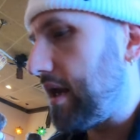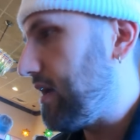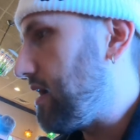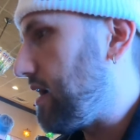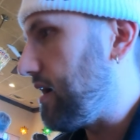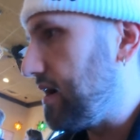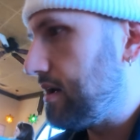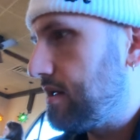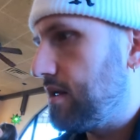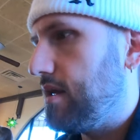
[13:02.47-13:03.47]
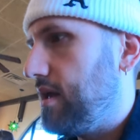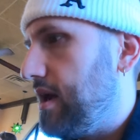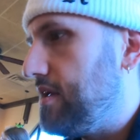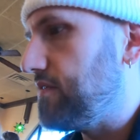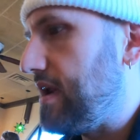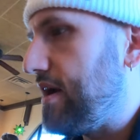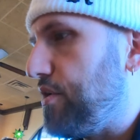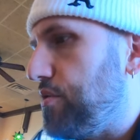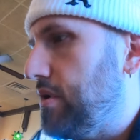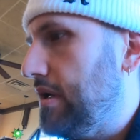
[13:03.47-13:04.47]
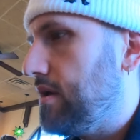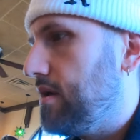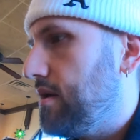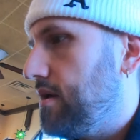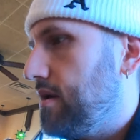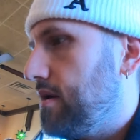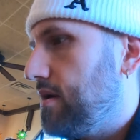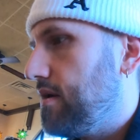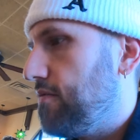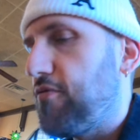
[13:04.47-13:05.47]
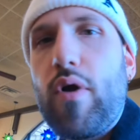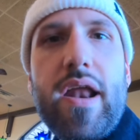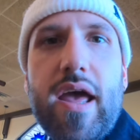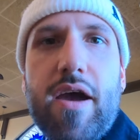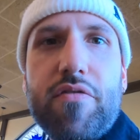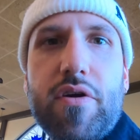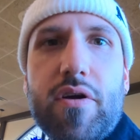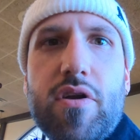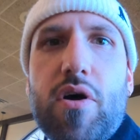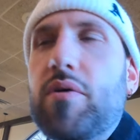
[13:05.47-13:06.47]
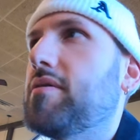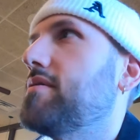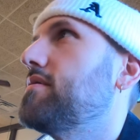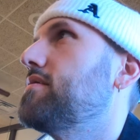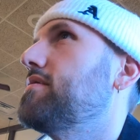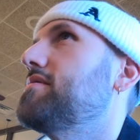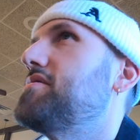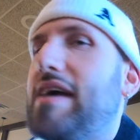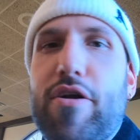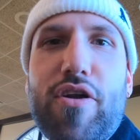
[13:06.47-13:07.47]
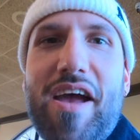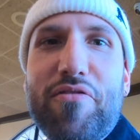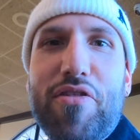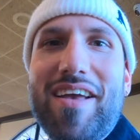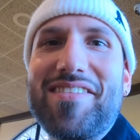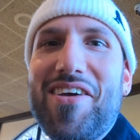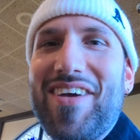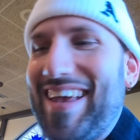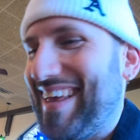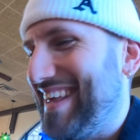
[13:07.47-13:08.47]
Uh, it is now Friday after, no, Saturday after Thanksgiving.